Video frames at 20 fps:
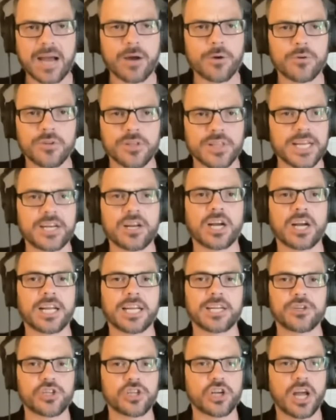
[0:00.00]
do they not
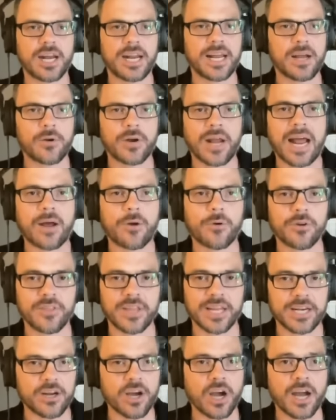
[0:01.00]
get shot out? How are
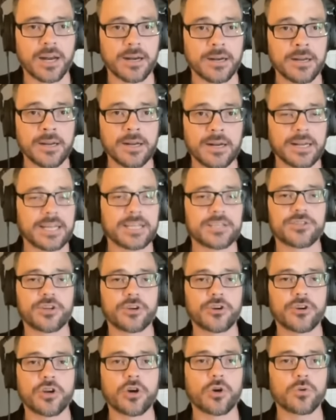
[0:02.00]
they not, is
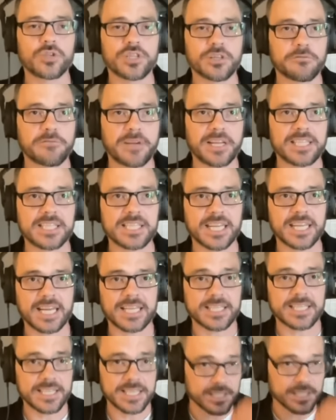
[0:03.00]
there no defense against these